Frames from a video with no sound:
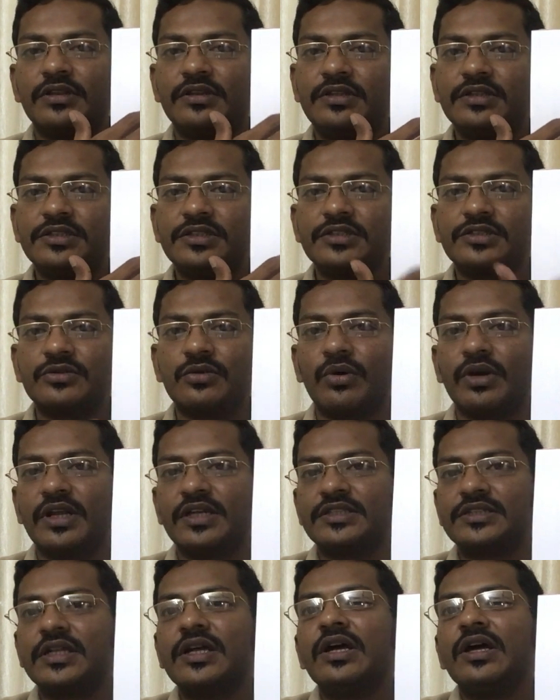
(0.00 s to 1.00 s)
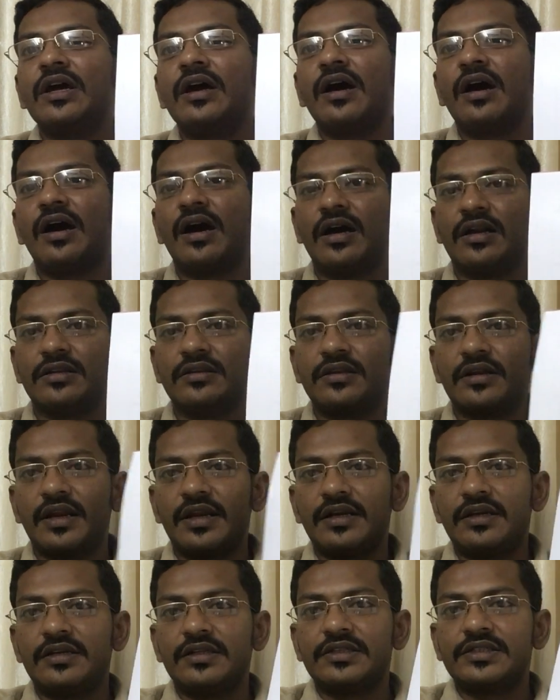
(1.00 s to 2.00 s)
This is called as
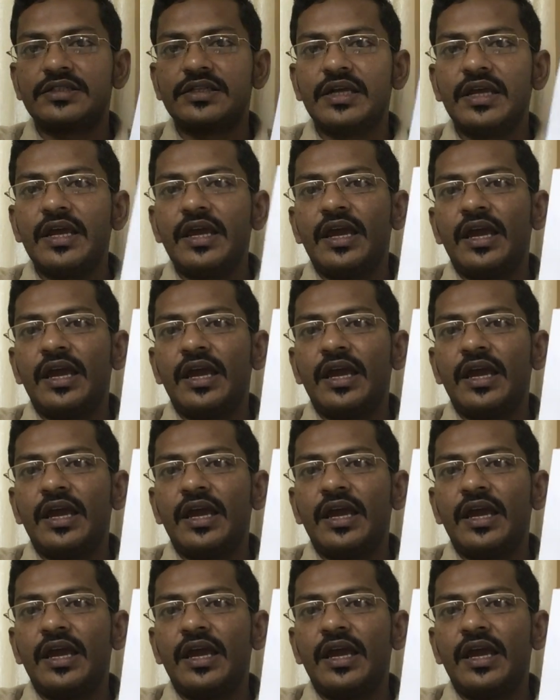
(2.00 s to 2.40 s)
arthritis.